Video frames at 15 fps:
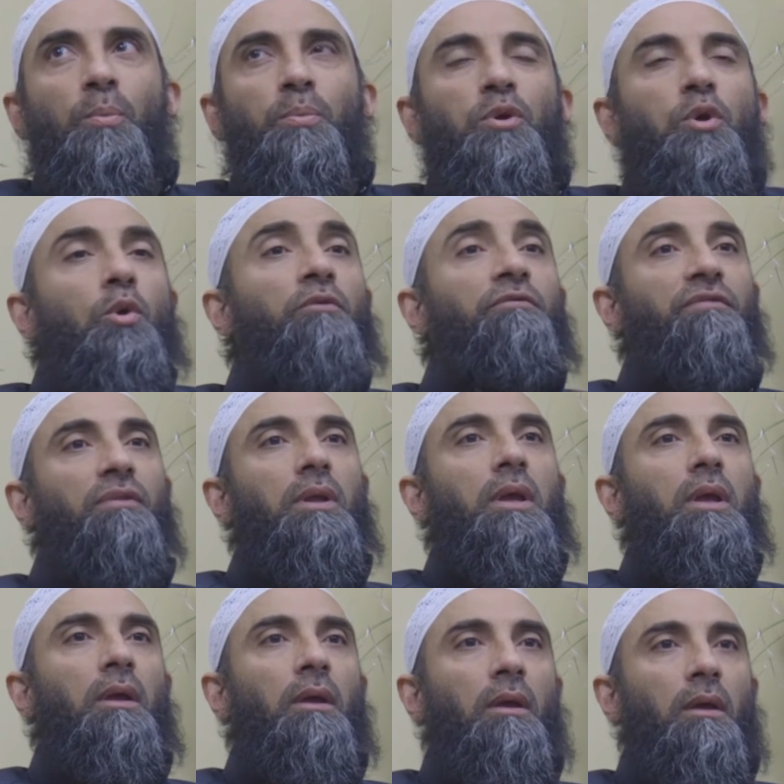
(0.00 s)

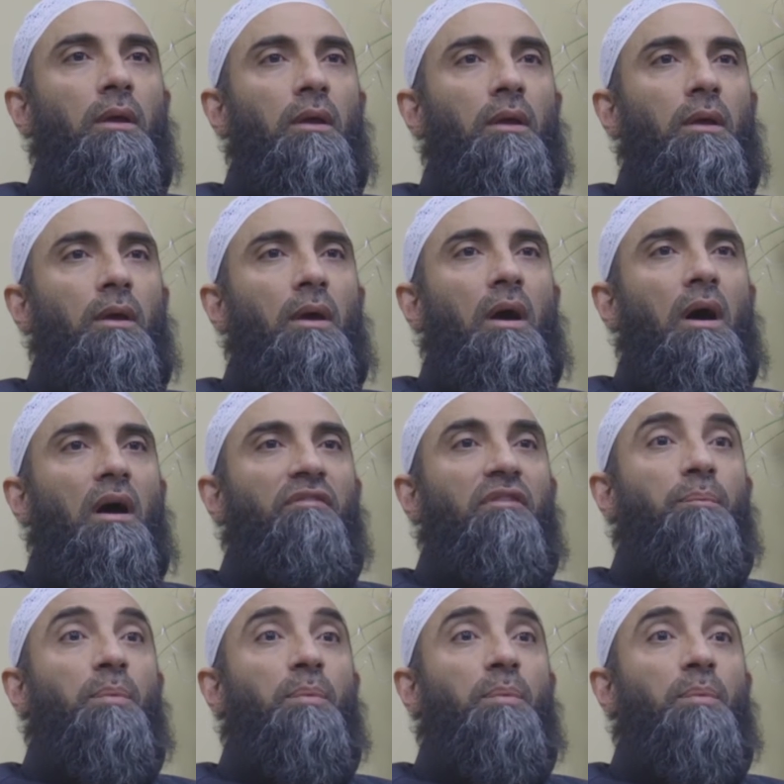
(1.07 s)
beautifully of a